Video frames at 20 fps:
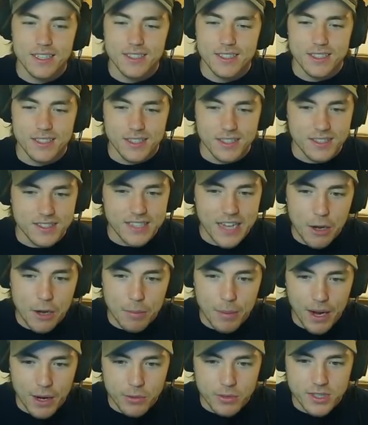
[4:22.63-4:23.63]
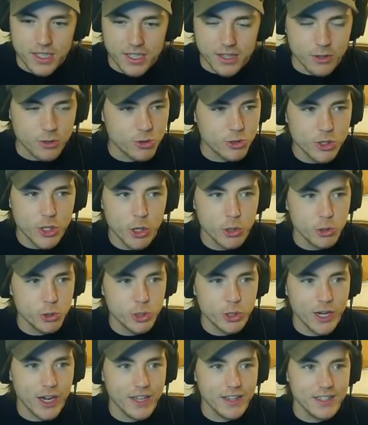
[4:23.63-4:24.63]
It's a salp. I was like, "There's no
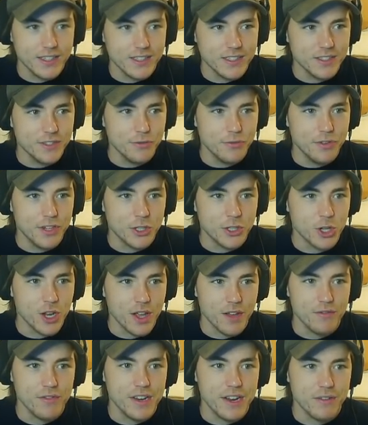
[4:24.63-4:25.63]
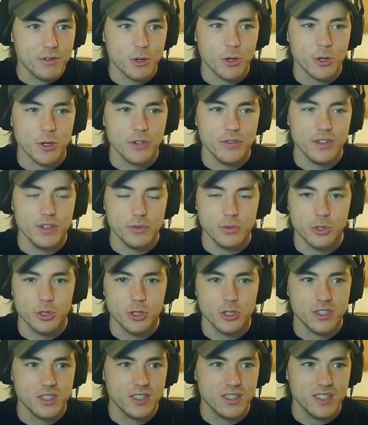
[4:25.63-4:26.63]
shot this is a fish," and I've never heard of it. It was
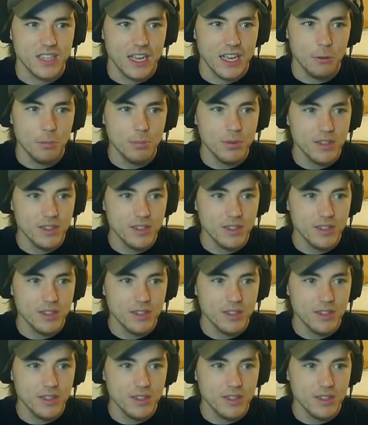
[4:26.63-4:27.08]
just a salp